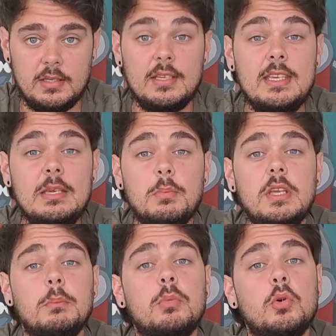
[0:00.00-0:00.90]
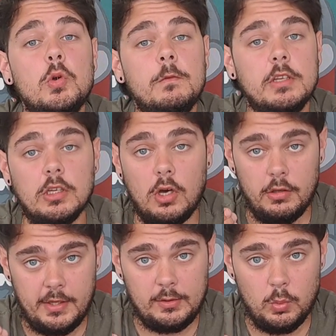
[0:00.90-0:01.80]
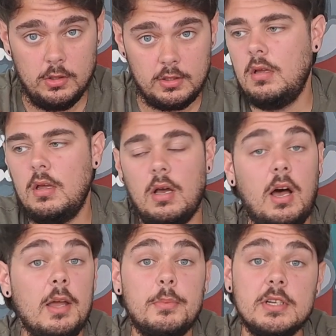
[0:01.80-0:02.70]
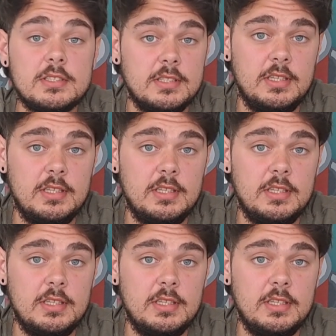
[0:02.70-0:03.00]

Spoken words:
Keep improving on that work. I personally